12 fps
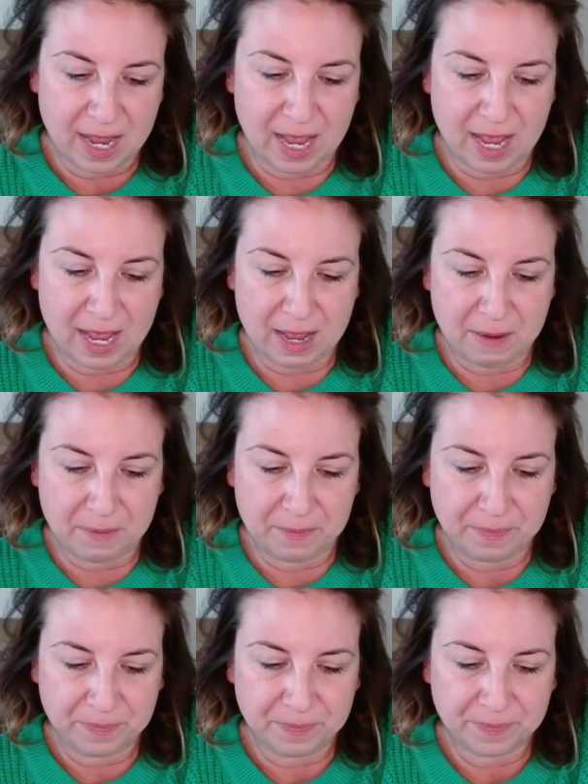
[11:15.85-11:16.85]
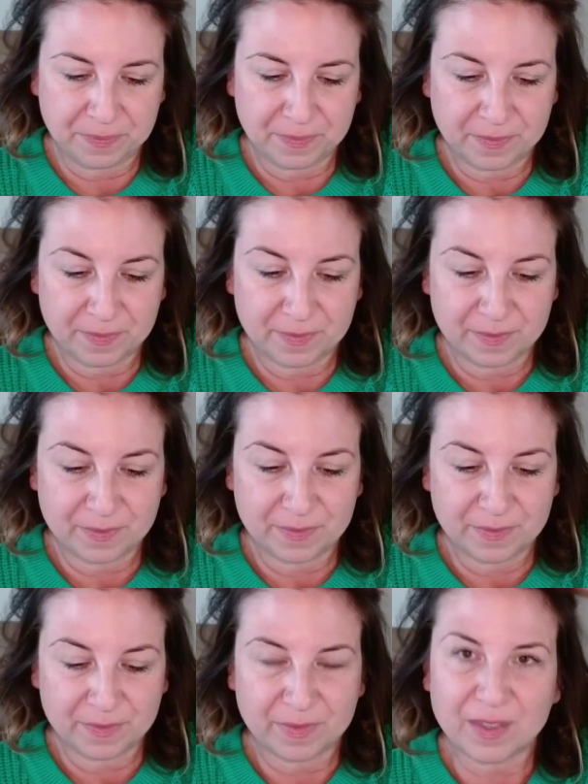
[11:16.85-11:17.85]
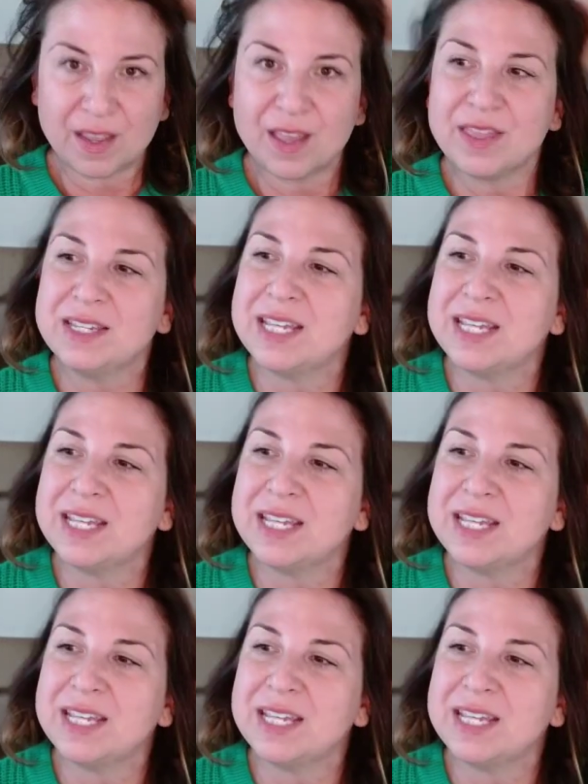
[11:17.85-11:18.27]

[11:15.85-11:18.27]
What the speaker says: Um the